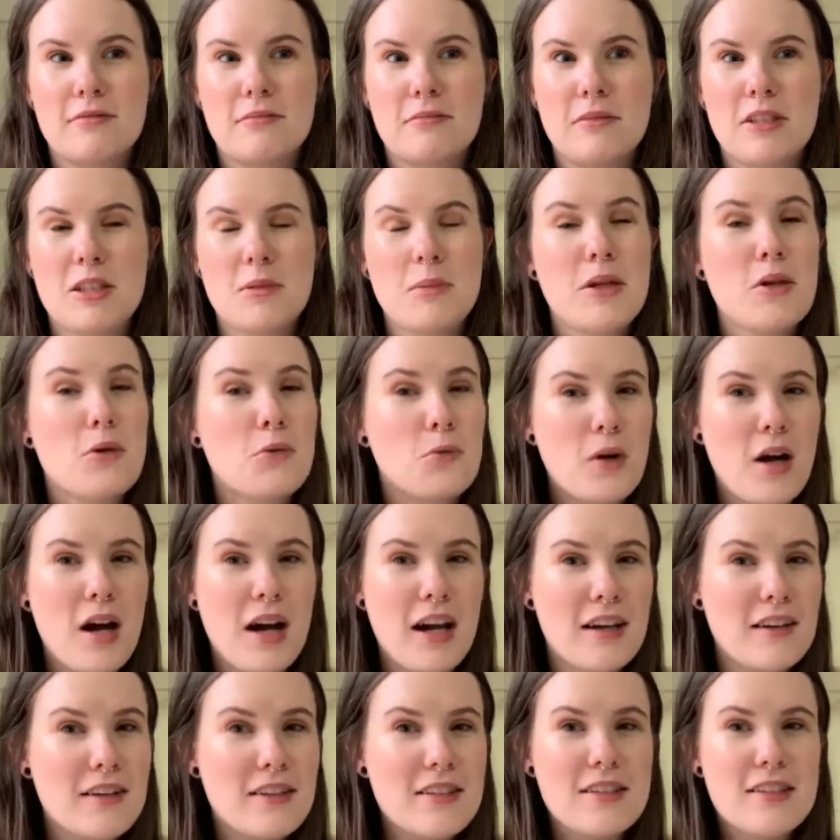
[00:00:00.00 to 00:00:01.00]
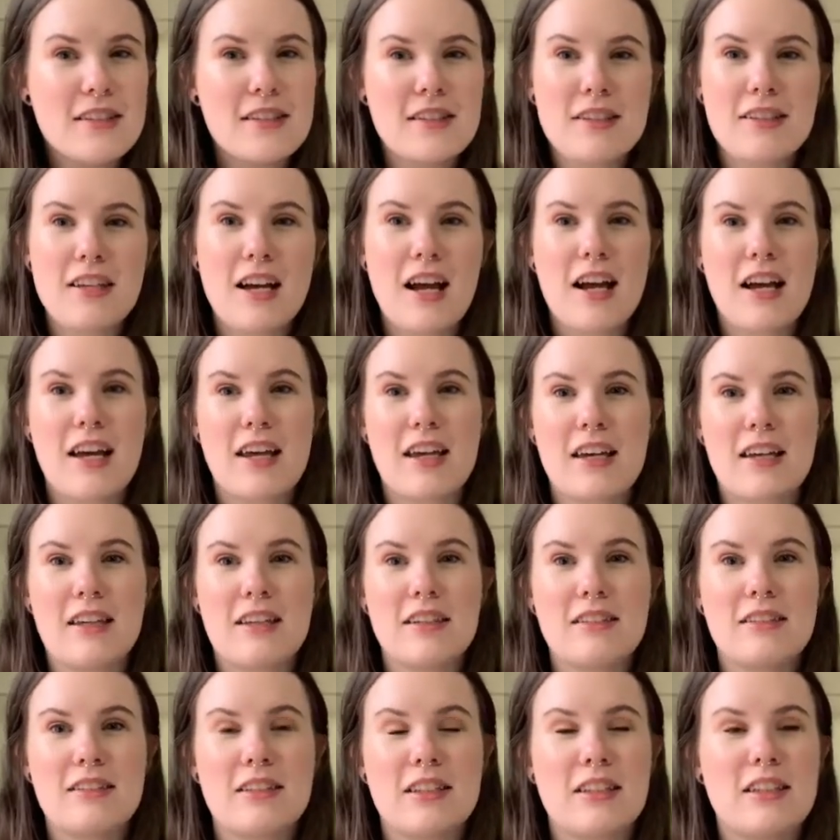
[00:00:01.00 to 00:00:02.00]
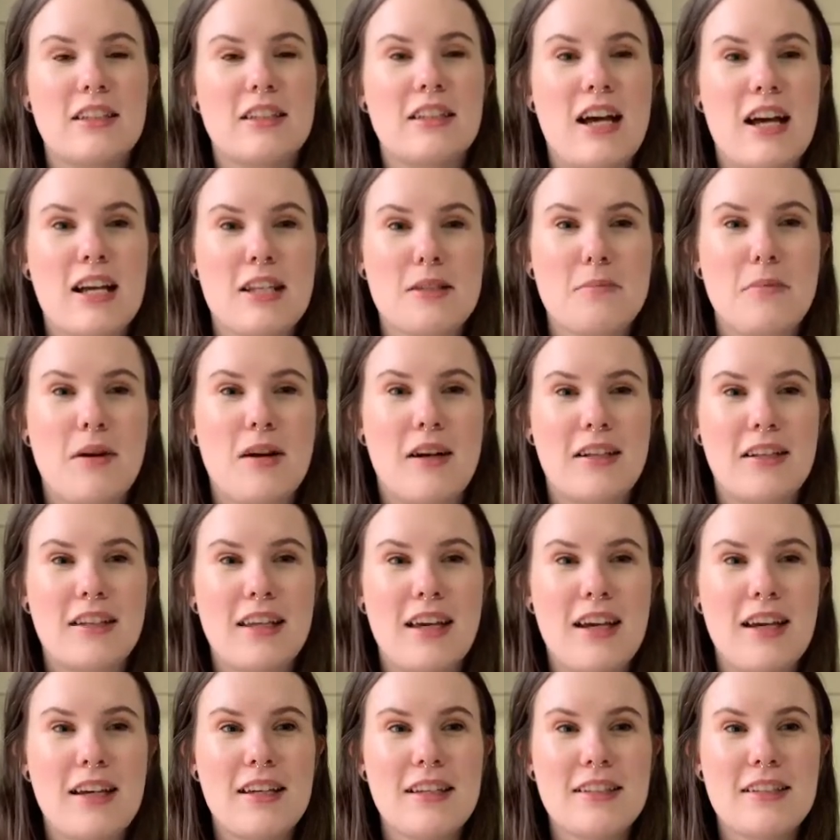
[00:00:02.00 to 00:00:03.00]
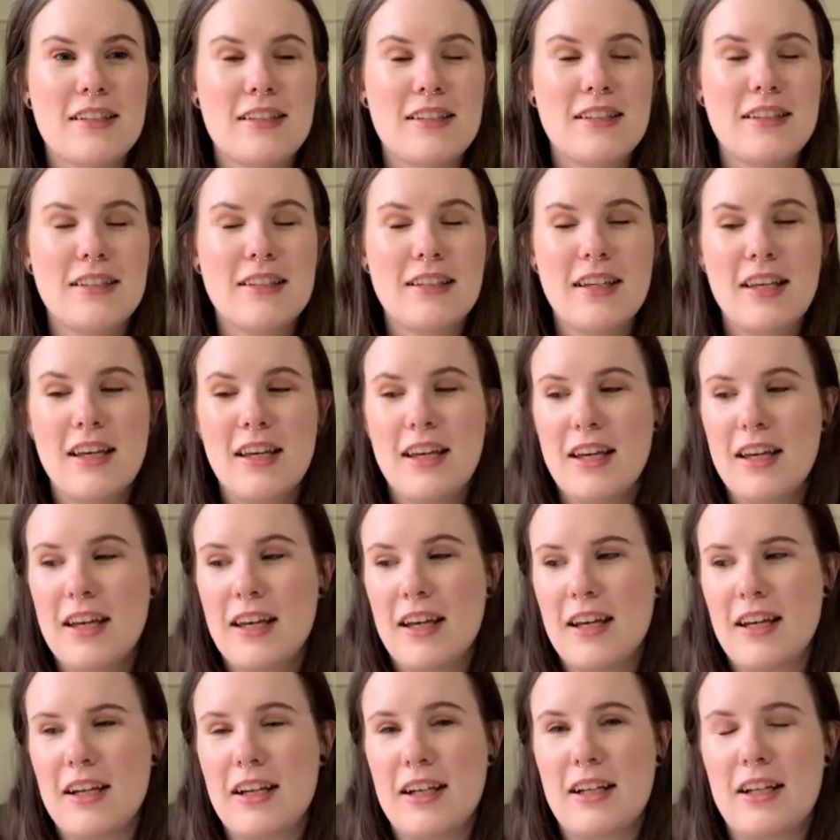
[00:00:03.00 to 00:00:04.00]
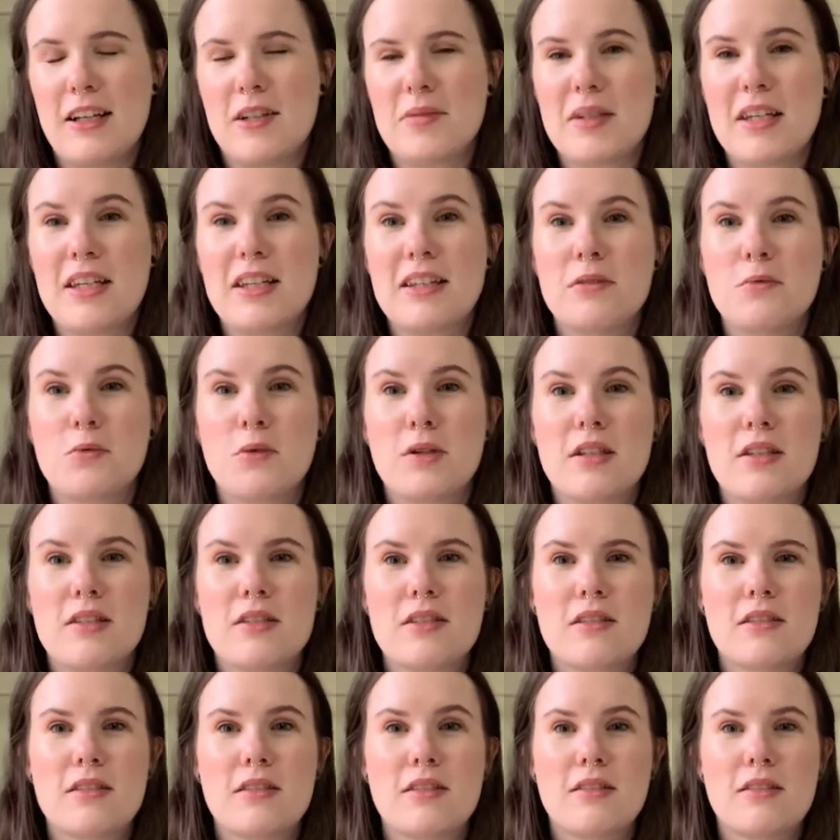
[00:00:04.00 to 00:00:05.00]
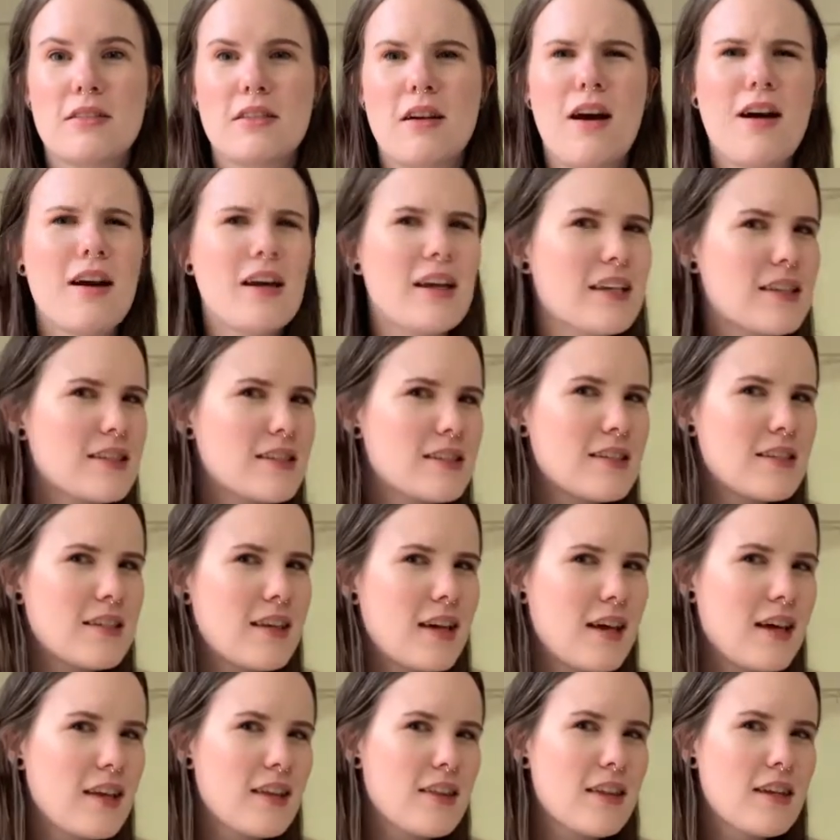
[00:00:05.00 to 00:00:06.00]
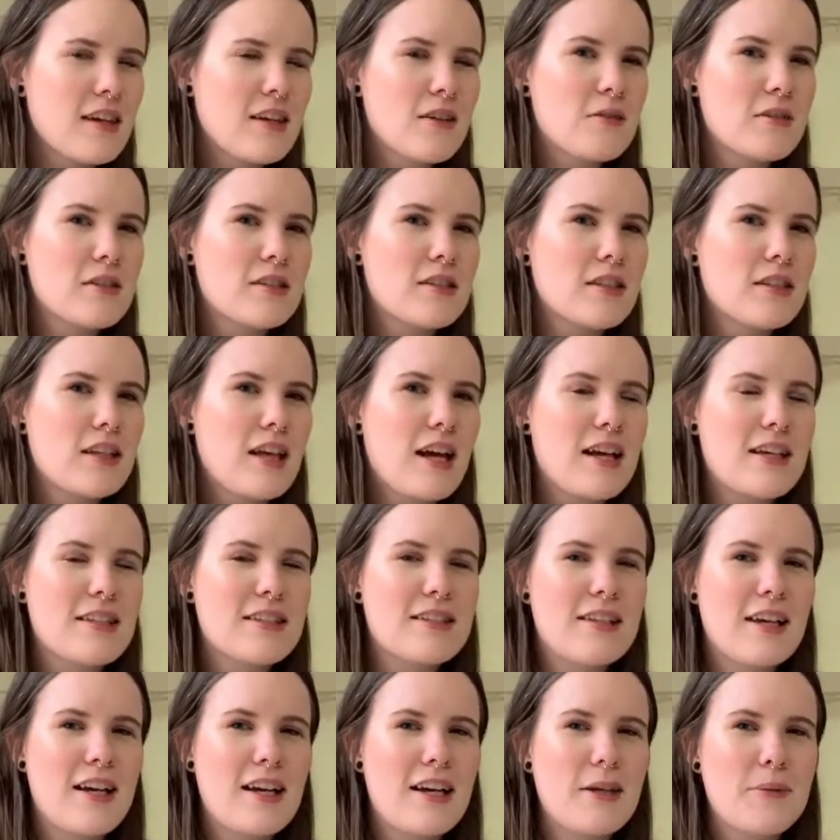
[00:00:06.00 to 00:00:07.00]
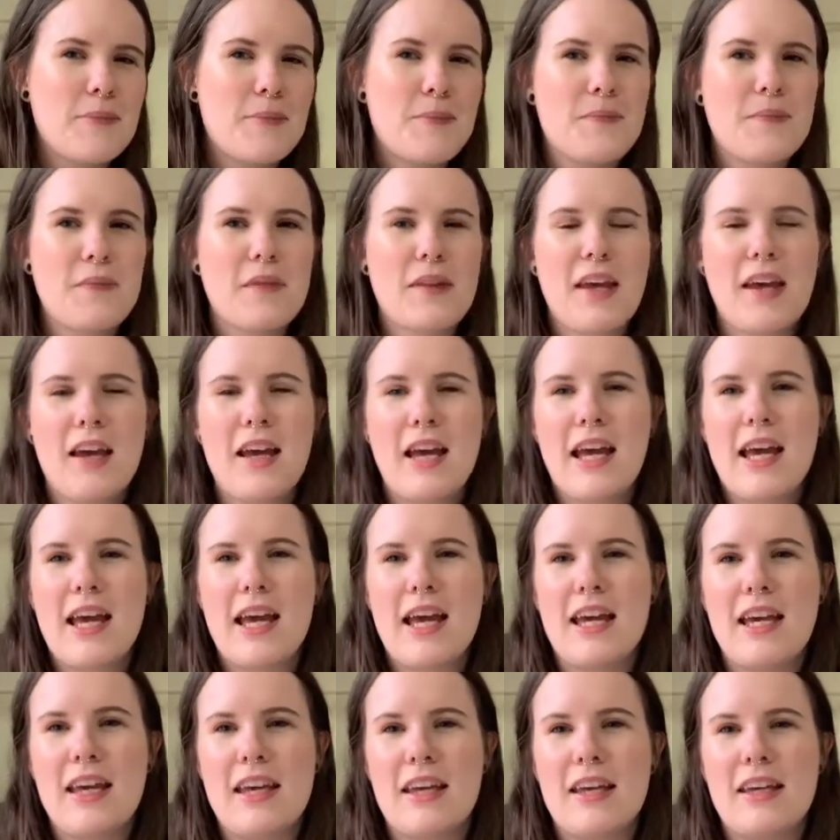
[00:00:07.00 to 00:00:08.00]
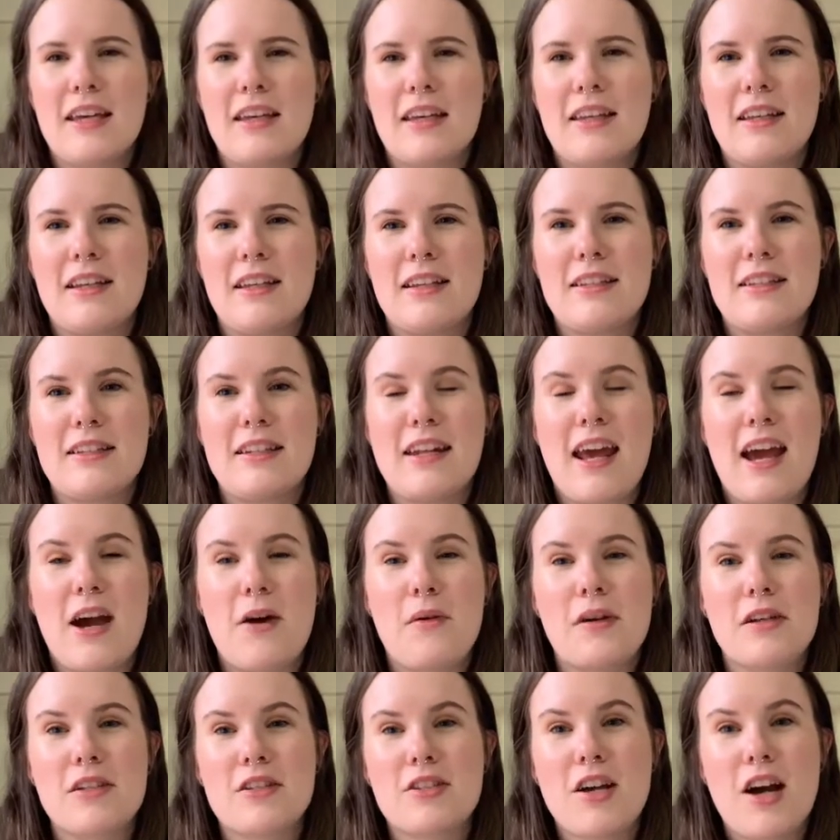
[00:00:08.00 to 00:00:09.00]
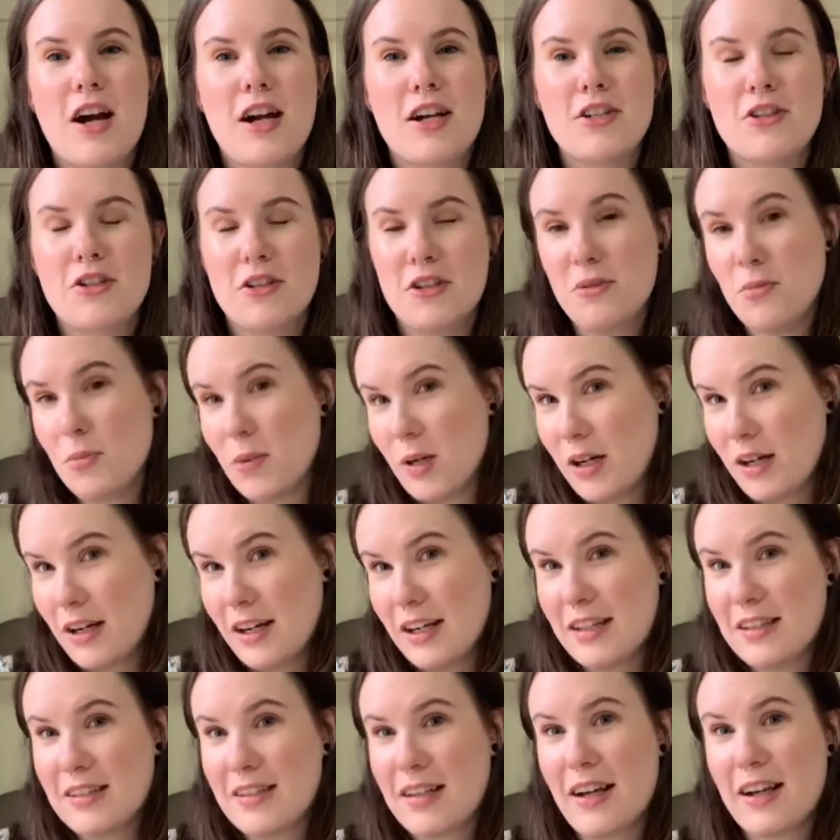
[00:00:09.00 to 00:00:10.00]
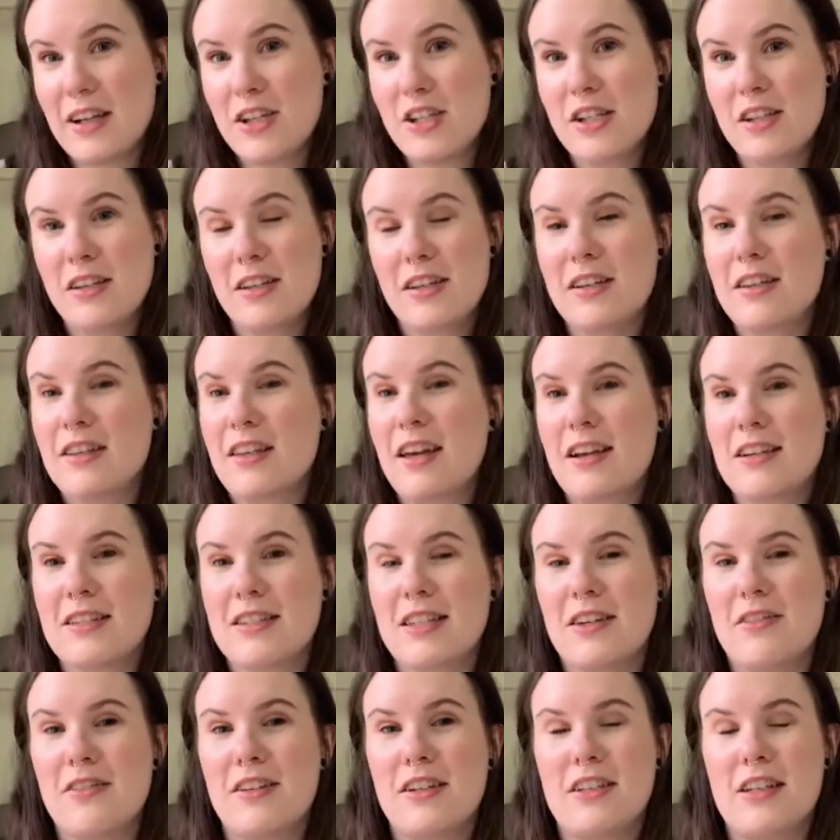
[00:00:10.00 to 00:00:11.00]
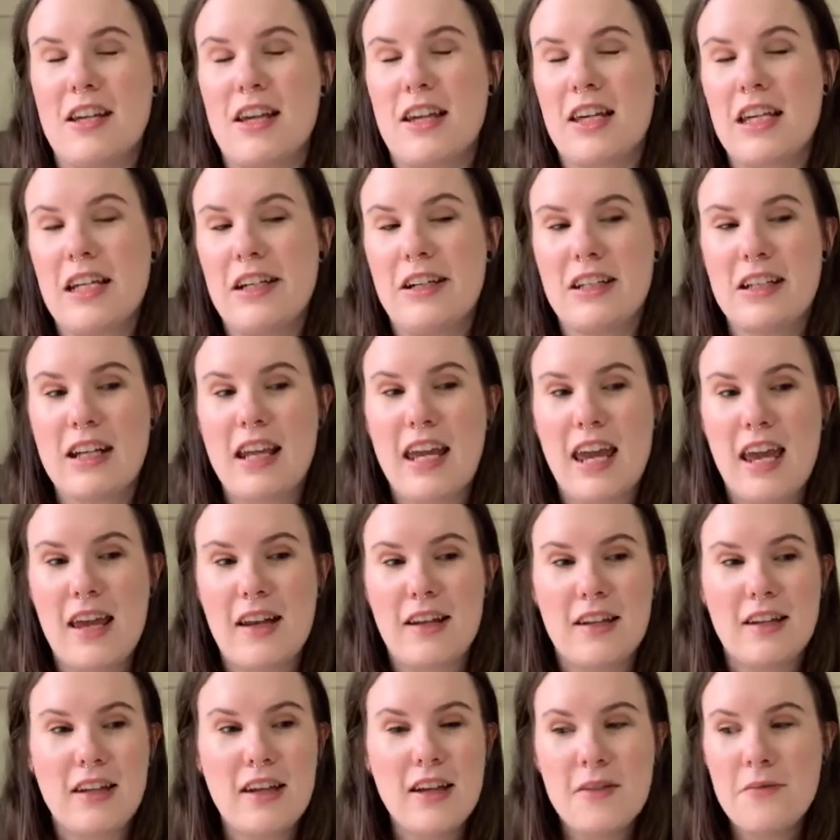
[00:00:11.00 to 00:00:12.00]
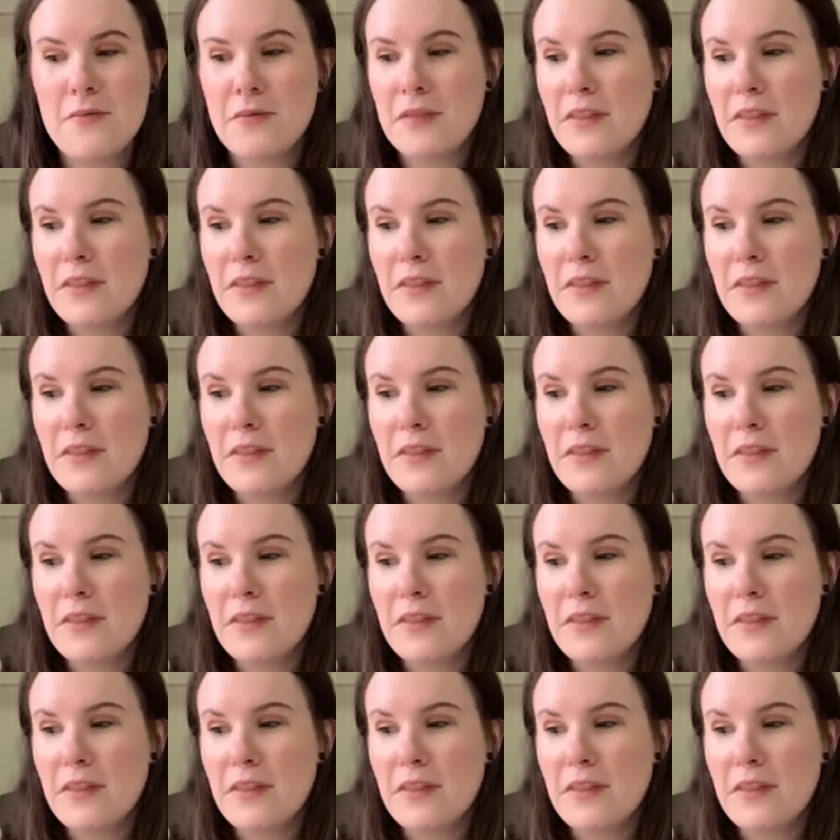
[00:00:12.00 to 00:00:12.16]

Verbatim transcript: it's been a while since I did the last podcast. Um, it was August, I think was the last time. And now it's October. It's actually Thanksgiving Day here in Canada.